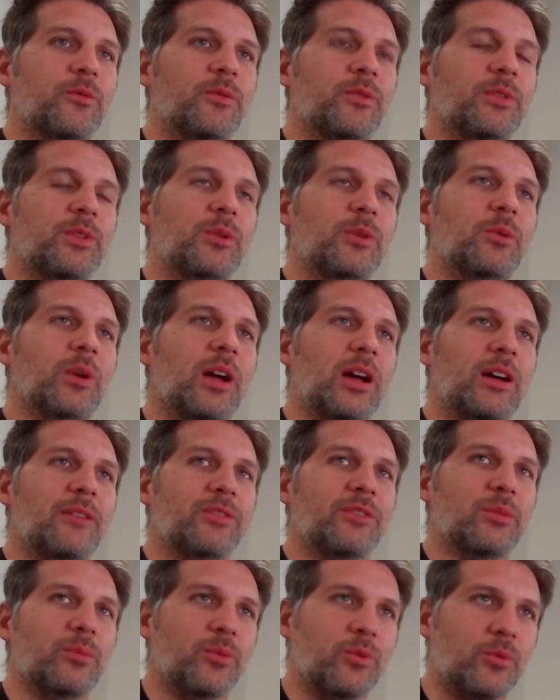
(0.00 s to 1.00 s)
you have
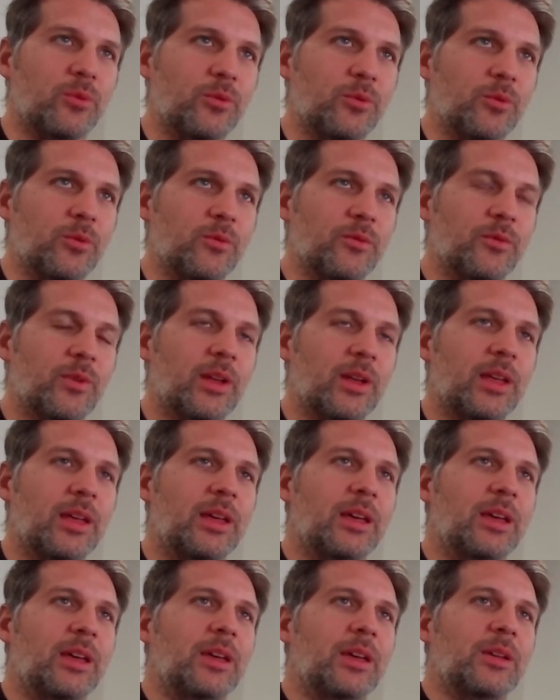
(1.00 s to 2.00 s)
to prove.
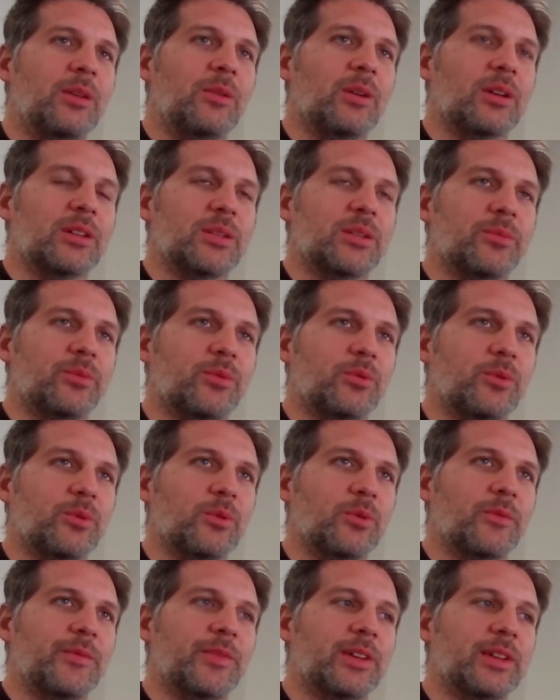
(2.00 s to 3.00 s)
You have to
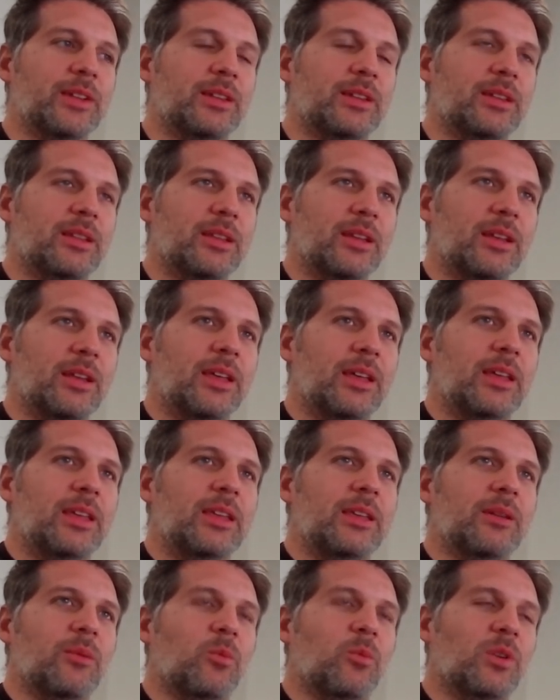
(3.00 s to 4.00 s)
prove that
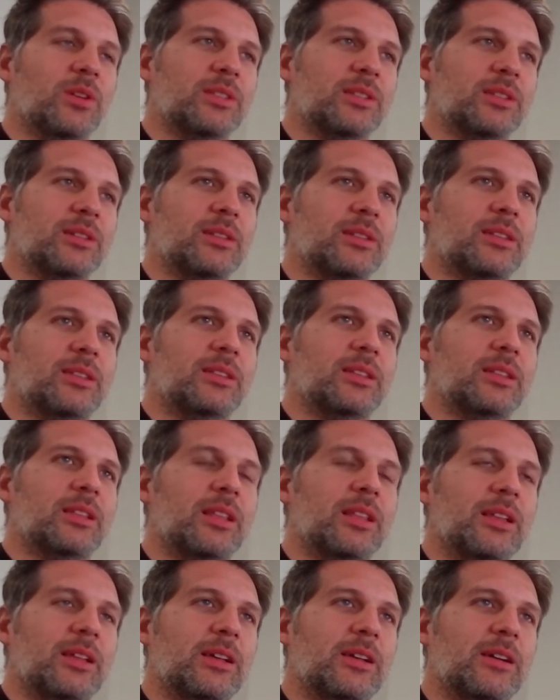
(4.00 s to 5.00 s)
it wasn't
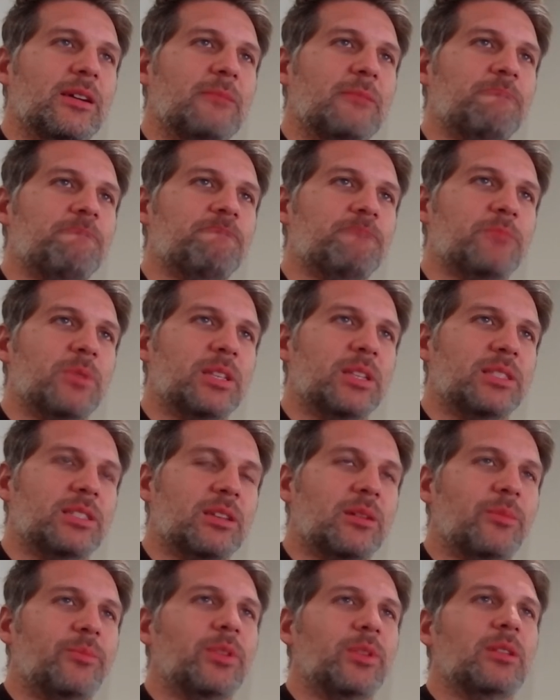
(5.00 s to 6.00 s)

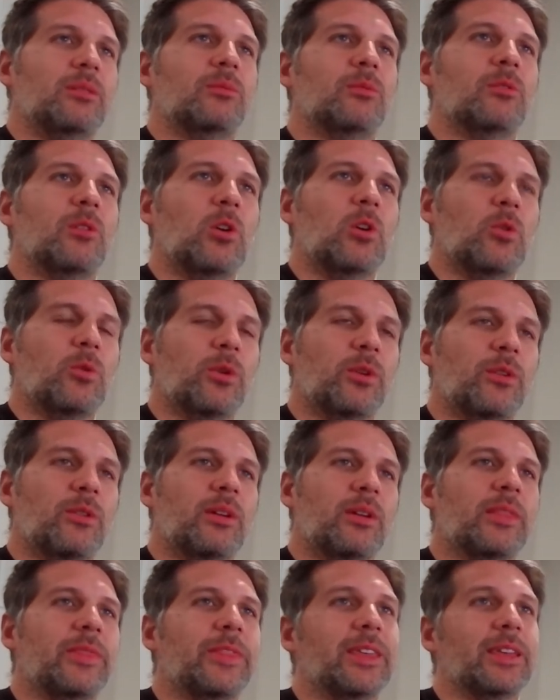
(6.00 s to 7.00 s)
something lower
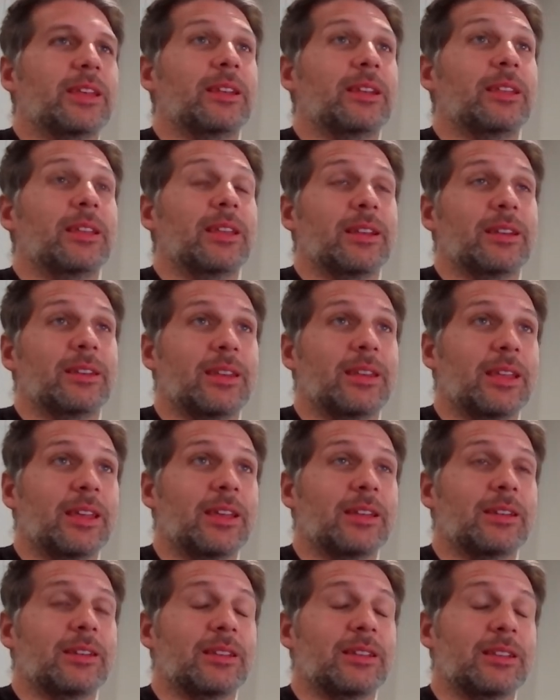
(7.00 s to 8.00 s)
than
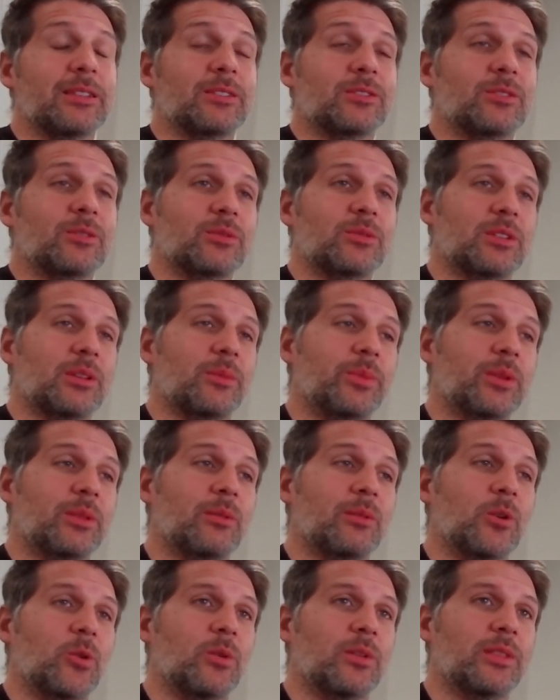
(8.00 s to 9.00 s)
intent. And so something
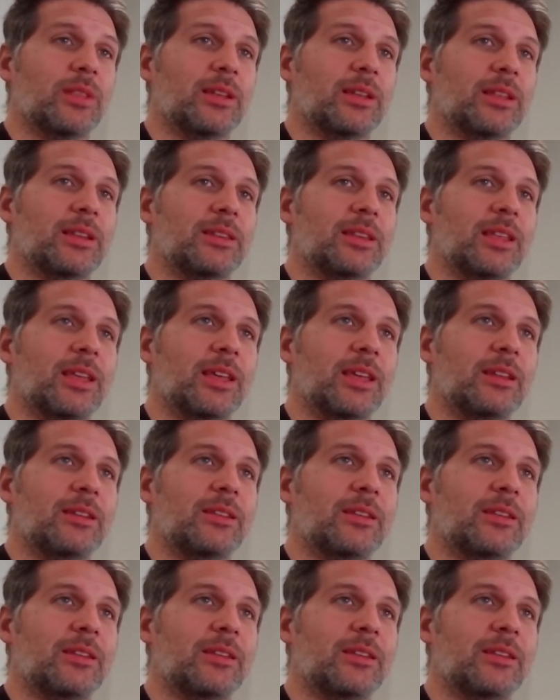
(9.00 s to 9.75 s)
lower than intent